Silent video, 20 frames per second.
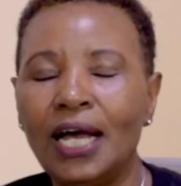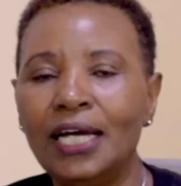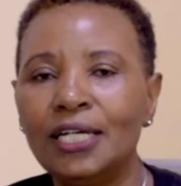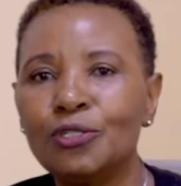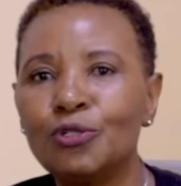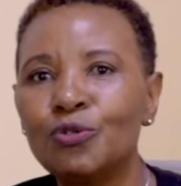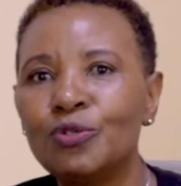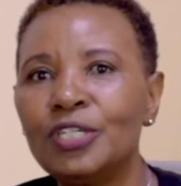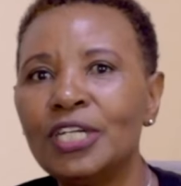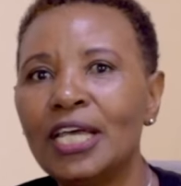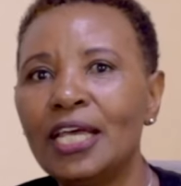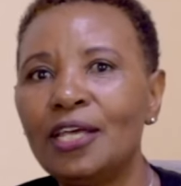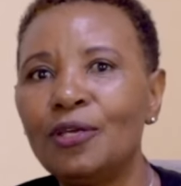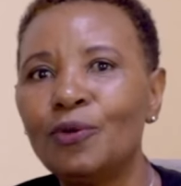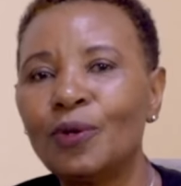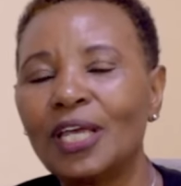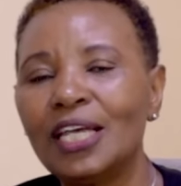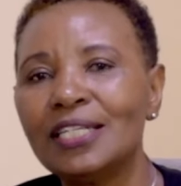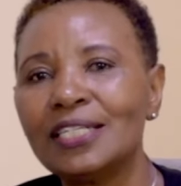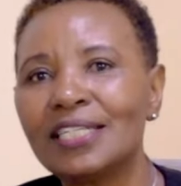And today
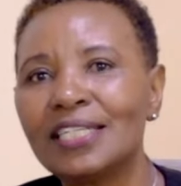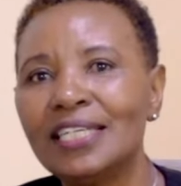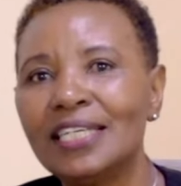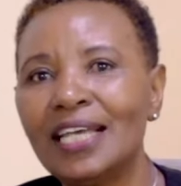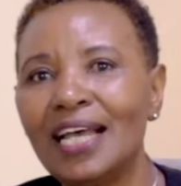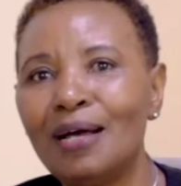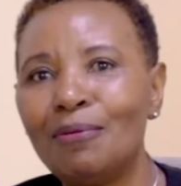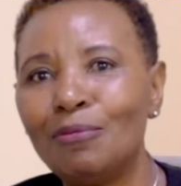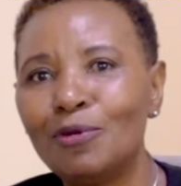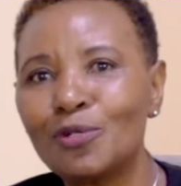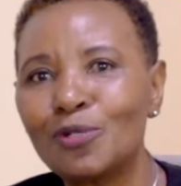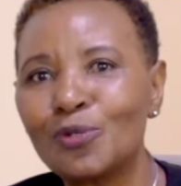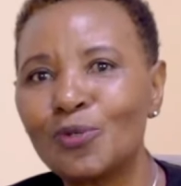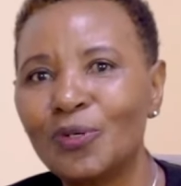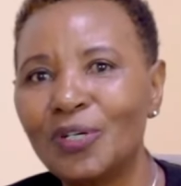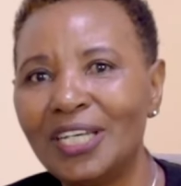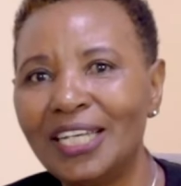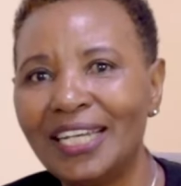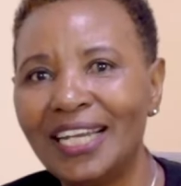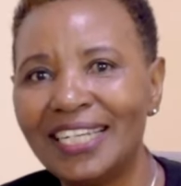you can see I'm
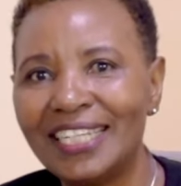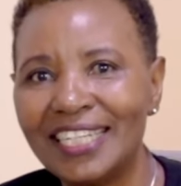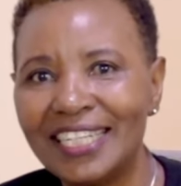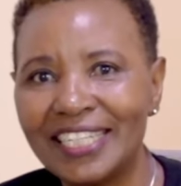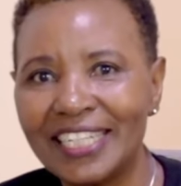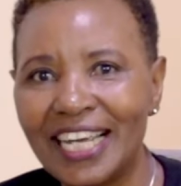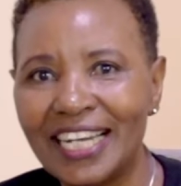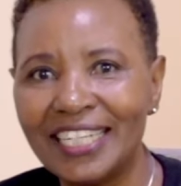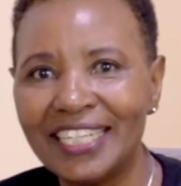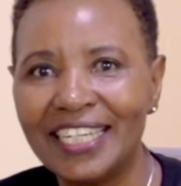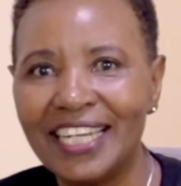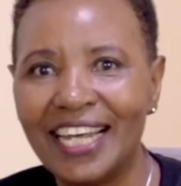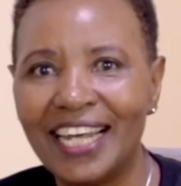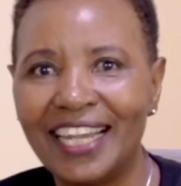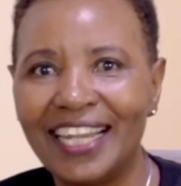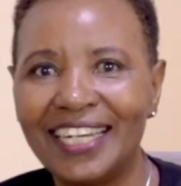also in a t-shirt